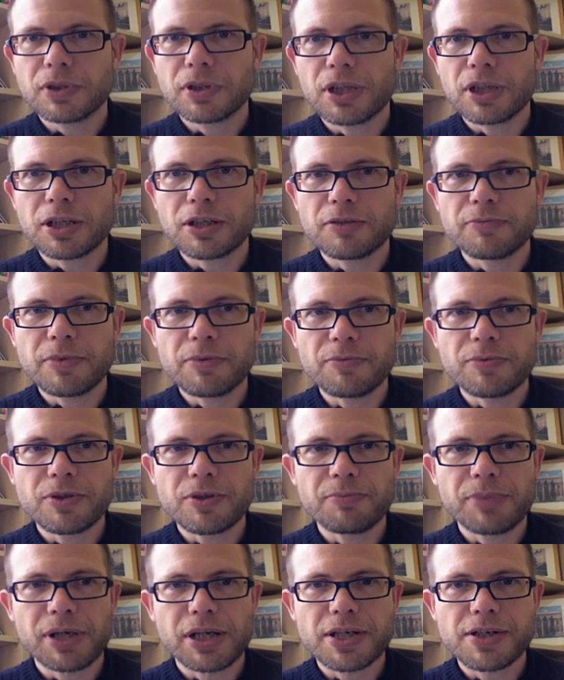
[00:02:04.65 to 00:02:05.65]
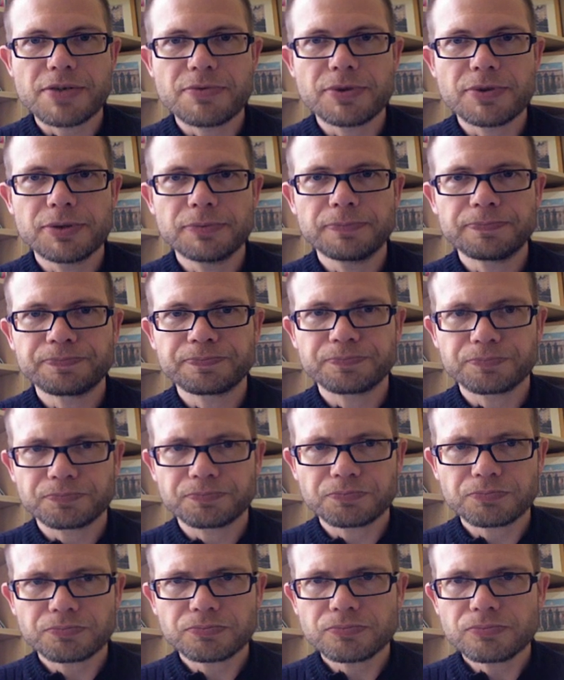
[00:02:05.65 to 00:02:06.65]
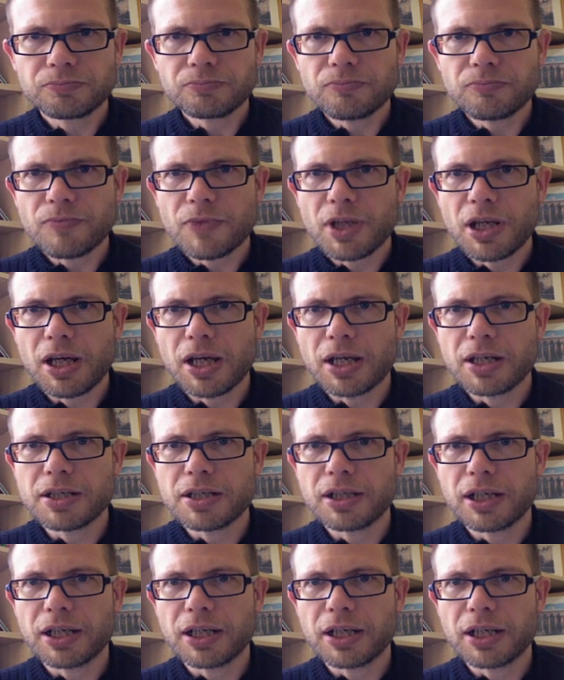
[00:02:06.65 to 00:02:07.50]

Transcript: I can remember the password, and